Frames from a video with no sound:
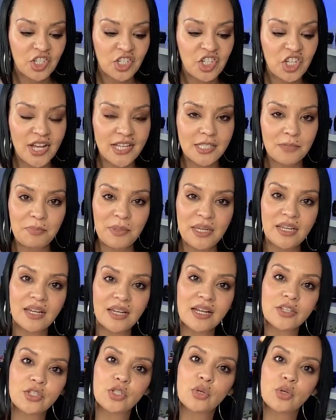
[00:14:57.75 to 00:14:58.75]
Just
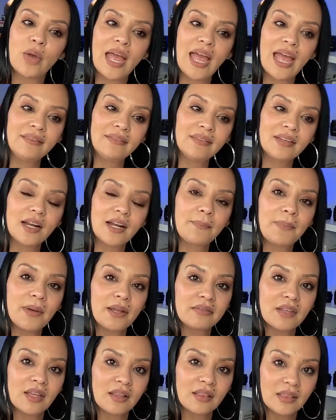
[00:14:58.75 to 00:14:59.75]
because you ended up
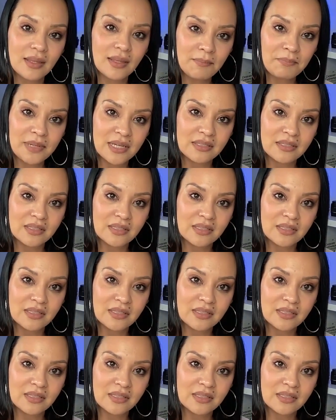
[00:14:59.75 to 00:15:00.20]
on the Olympia